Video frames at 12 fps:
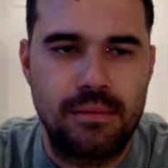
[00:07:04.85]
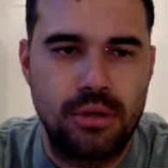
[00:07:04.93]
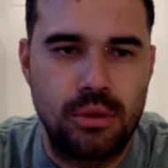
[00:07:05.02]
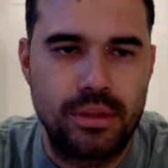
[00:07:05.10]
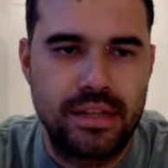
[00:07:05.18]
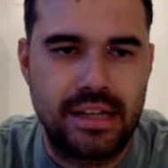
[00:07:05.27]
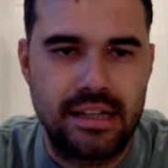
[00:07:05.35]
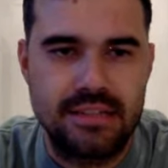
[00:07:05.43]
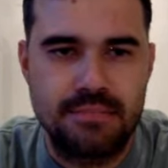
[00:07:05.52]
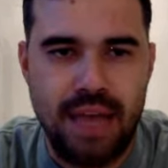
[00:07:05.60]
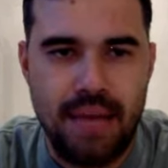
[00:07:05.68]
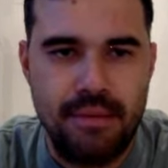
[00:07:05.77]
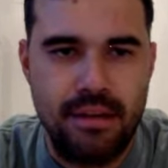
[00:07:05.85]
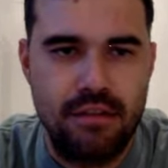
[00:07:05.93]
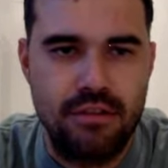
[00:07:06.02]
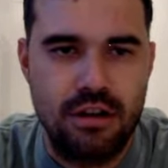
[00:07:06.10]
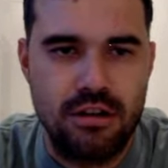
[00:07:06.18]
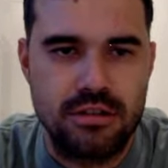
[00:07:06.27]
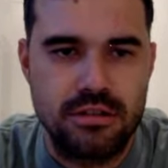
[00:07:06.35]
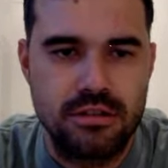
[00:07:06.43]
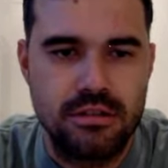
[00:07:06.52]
I'm going with Nicolas Pepe of Arsenal.